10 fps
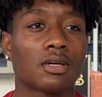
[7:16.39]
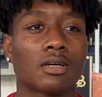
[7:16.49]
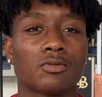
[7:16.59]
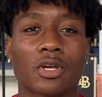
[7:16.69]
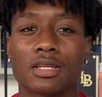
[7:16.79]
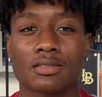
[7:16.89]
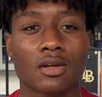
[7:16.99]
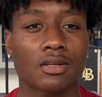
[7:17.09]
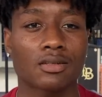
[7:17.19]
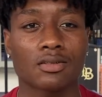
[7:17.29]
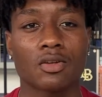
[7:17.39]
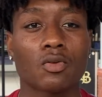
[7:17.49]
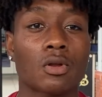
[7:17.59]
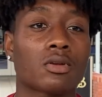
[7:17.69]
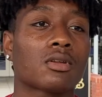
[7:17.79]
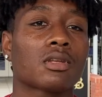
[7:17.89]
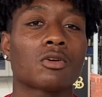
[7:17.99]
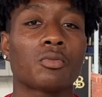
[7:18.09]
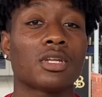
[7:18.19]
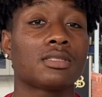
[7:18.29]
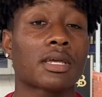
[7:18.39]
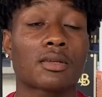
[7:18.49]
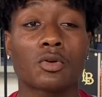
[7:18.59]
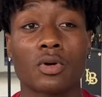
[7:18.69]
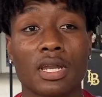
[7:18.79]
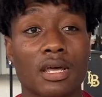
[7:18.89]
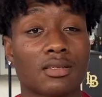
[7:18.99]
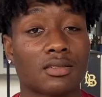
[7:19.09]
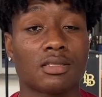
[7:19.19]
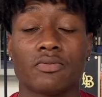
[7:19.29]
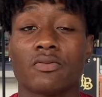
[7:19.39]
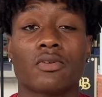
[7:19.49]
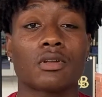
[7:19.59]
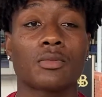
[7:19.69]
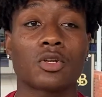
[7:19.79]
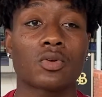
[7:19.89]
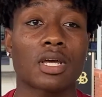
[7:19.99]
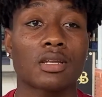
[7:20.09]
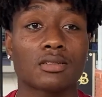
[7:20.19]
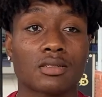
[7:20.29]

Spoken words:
try to start, learning a little bit of technical analysis, even fundamental analysis,